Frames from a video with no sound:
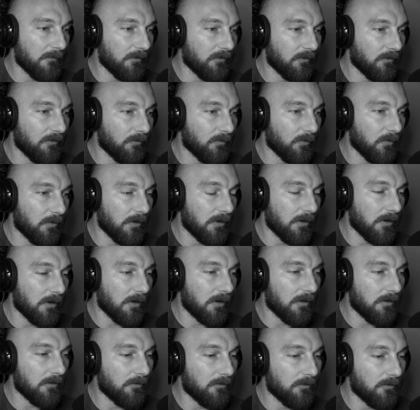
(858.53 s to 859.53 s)
This is
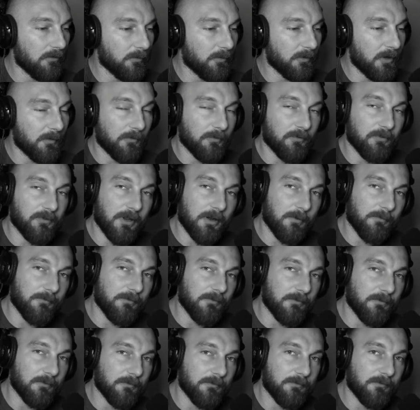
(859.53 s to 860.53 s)
where you'll be able to sign up
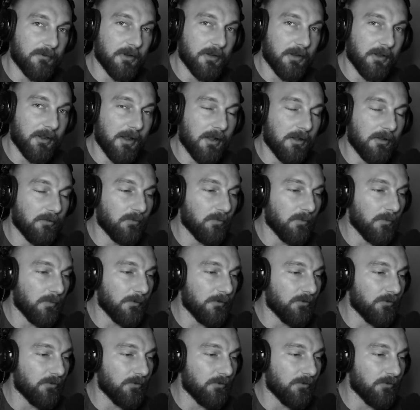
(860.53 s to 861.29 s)
for your free accounts when